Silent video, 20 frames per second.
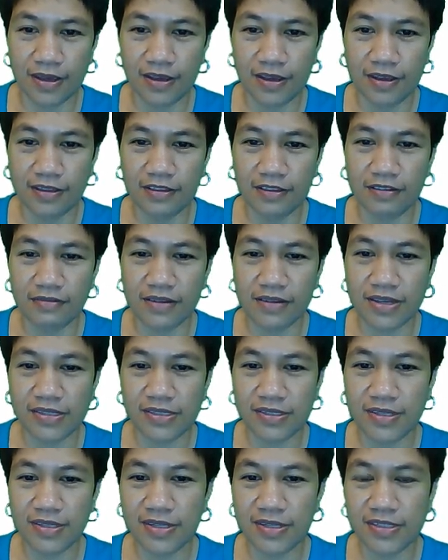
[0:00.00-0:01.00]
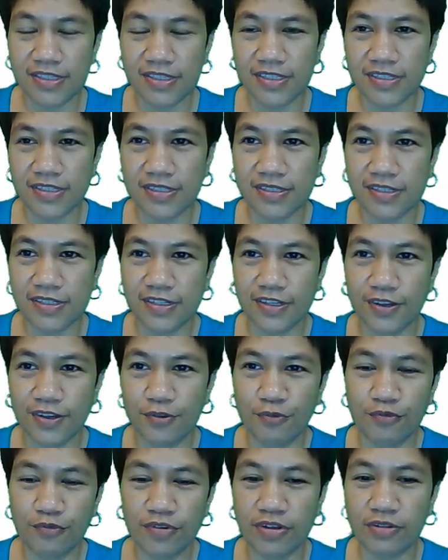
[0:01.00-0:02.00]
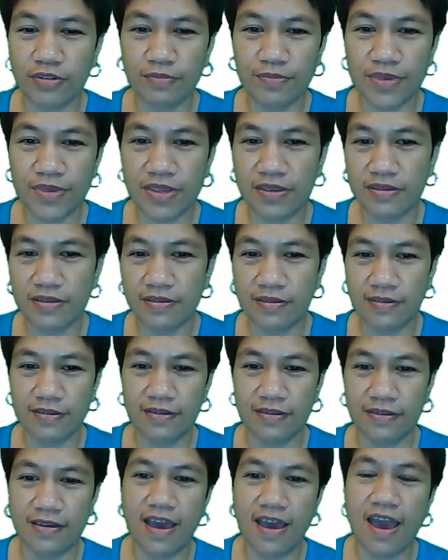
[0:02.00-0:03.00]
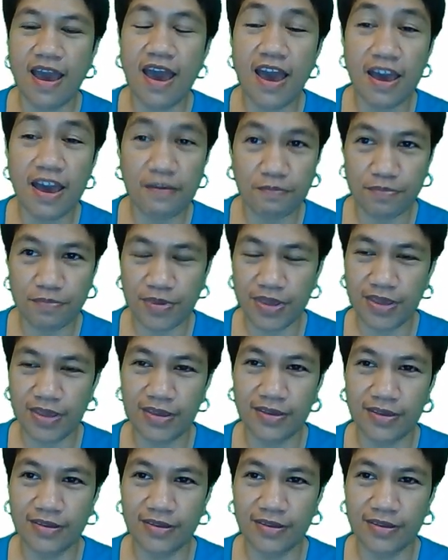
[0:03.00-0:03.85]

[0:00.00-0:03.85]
The residents will be happy.